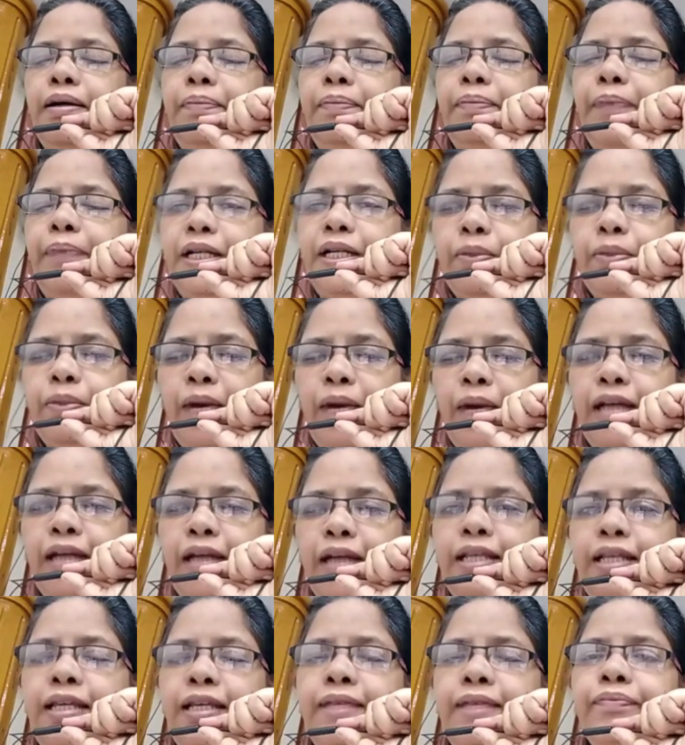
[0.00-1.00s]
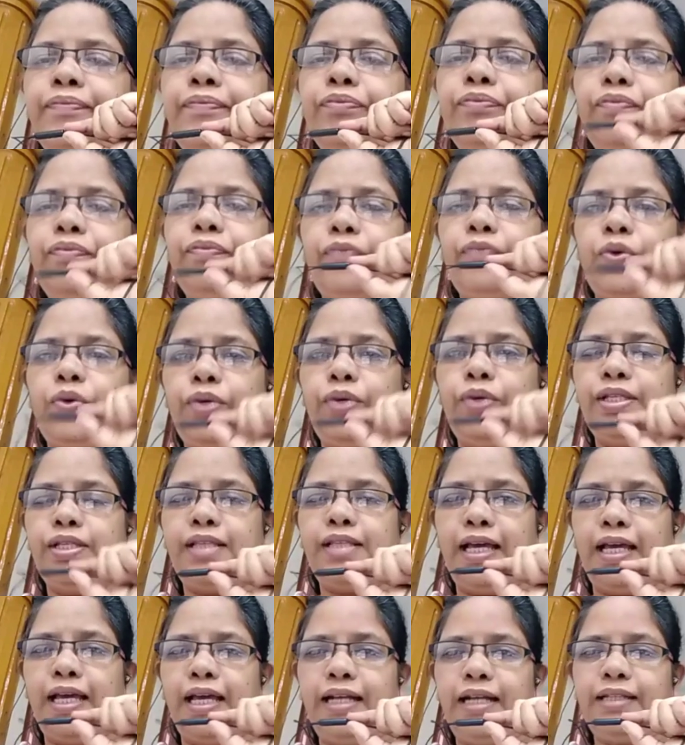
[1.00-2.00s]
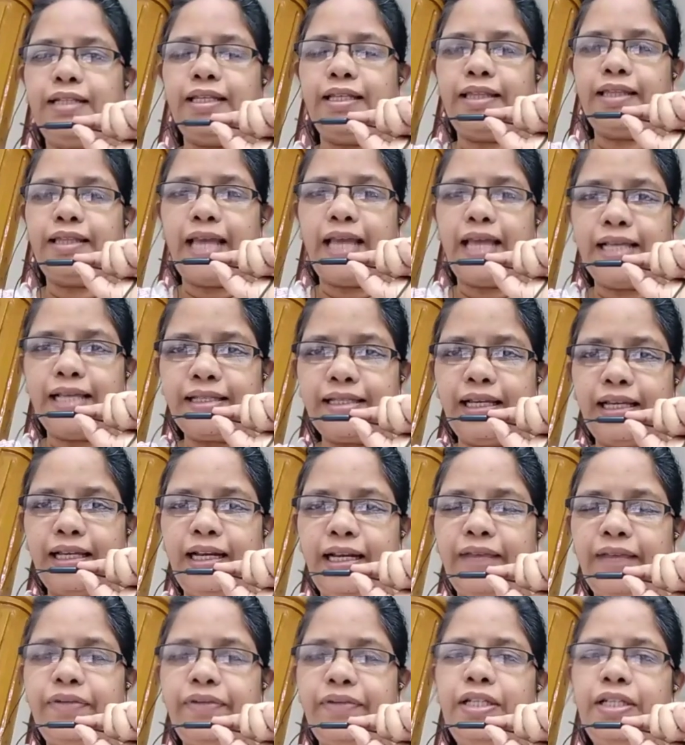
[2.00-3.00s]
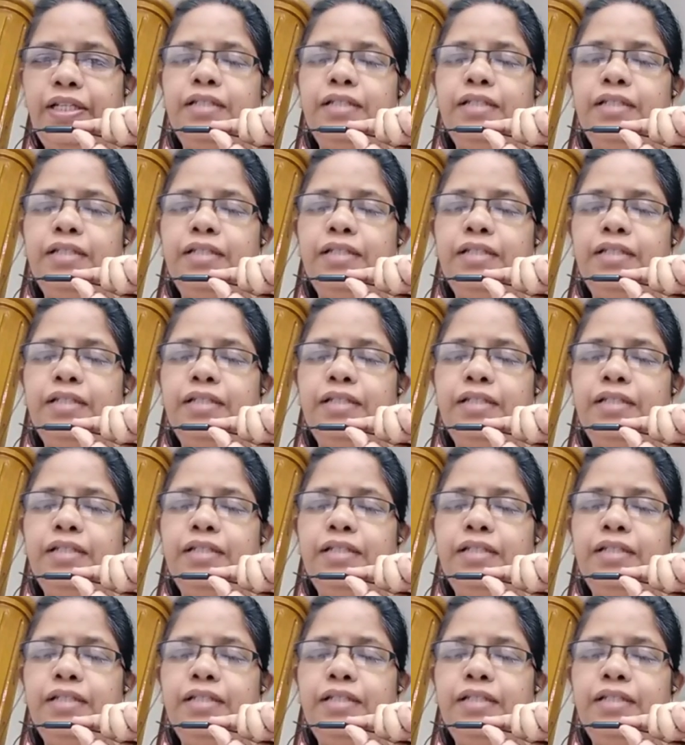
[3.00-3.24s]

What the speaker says: Patwari, who is there at the Tehsil level.